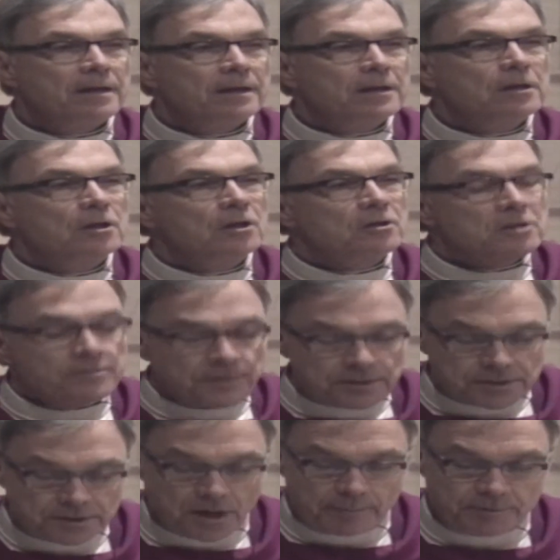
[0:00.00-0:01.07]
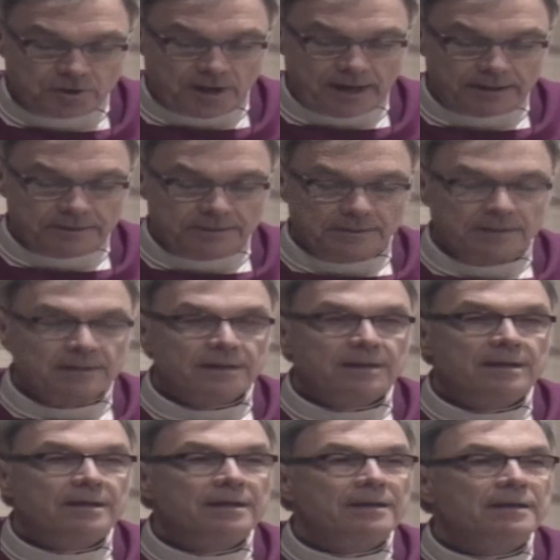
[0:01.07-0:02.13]
can learn the subject,
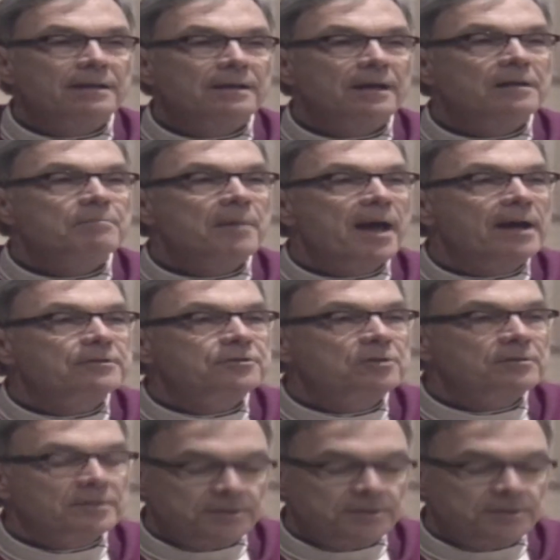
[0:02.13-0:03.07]
and master the